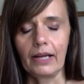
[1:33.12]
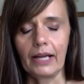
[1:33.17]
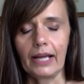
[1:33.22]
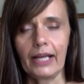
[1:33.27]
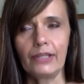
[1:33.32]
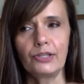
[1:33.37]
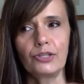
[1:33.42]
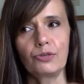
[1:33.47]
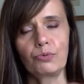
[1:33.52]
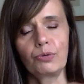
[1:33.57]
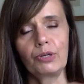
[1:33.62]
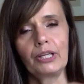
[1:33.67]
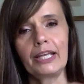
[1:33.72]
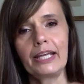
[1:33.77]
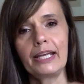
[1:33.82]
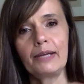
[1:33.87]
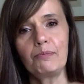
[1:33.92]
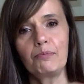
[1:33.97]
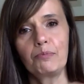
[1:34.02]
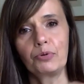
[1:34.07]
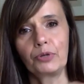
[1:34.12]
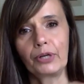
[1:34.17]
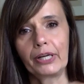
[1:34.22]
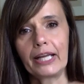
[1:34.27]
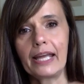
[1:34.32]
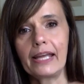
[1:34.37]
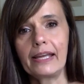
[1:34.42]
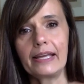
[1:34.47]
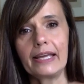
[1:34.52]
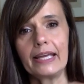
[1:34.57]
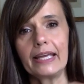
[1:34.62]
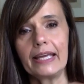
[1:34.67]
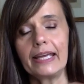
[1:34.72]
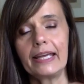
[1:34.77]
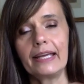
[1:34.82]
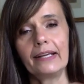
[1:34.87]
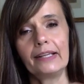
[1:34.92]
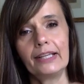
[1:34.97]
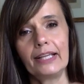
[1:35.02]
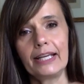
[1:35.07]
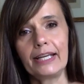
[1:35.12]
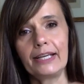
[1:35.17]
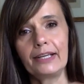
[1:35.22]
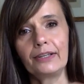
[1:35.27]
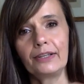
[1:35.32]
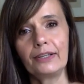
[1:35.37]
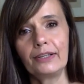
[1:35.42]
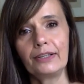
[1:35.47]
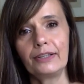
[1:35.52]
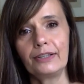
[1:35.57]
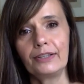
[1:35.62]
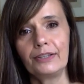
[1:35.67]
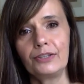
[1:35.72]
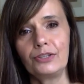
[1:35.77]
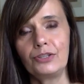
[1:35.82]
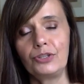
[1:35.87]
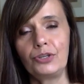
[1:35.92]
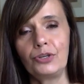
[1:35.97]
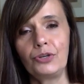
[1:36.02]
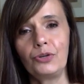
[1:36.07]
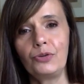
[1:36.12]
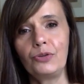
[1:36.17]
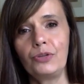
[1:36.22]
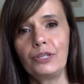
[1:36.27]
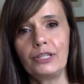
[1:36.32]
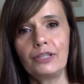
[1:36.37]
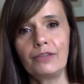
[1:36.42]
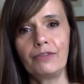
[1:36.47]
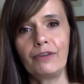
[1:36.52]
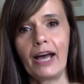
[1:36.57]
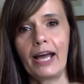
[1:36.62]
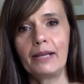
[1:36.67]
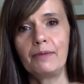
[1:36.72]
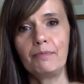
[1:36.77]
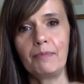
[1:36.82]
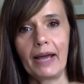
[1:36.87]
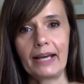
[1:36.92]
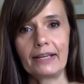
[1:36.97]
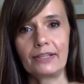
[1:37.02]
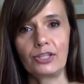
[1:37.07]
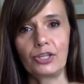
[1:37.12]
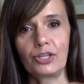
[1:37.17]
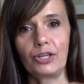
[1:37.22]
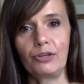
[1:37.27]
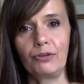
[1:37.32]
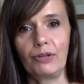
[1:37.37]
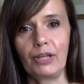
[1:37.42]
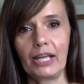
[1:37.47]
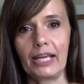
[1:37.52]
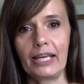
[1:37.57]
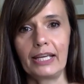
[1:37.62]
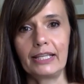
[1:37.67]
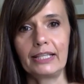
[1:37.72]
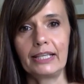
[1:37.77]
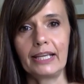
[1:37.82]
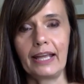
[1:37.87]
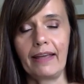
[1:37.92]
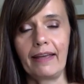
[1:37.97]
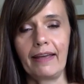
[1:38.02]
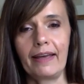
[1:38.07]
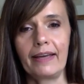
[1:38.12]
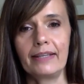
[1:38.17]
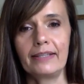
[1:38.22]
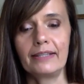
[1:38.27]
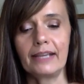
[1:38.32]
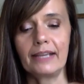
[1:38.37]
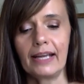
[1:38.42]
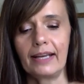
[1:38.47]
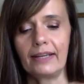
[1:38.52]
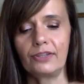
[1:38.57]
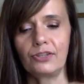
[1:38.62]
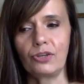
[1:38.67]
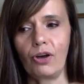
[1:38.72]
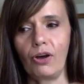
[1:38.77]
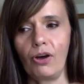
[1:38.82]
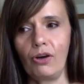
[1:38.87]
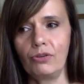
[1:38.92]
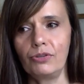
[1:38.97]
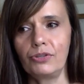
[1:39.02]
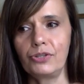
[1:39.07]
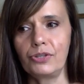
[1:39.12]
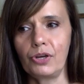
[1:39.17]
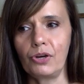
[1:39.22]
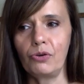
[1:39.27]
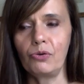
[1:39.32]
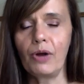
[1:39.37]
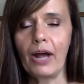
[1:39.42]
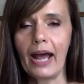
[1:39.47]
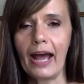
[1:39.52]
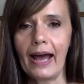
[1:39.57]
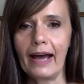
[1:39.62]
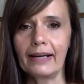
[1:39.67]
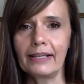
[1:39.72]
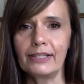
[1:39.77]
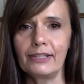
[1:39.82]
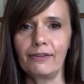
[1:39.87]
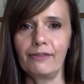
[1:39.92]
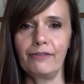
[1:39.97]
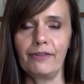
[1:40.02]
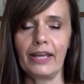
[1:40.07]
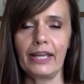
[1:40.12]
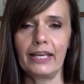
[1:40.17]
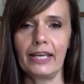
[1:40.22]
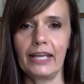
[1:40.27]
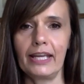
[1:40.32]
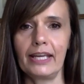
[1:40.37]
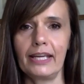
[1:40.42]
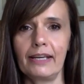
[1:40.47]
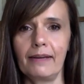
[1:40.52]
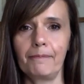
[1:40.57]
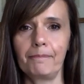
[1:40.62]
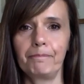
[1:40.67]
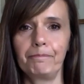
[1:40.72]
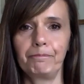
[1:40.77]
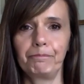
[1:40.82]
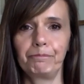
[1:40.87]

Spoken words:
it's really bringing healing to the divine masculine, and it's also activating